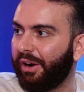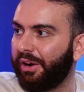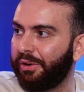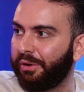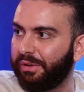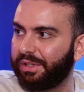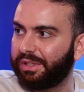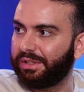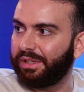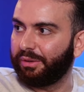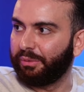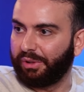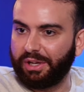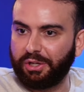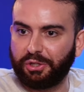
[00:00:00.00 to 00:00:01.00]
Under this
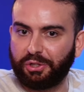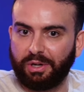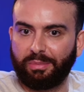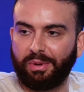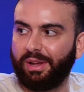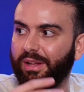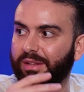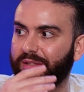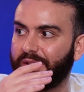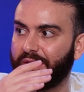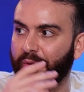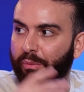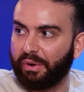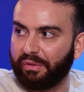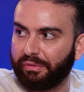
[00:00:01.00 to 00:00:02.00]
relationship, it's
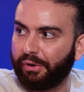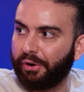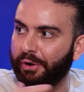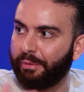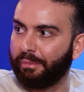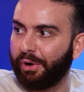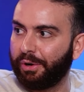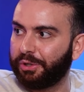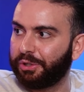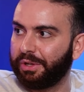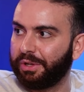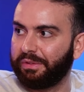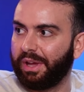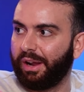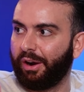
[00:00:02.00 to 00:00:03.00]
the referred
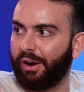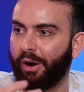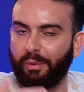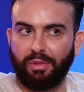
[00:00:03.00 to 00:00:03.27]
merchant that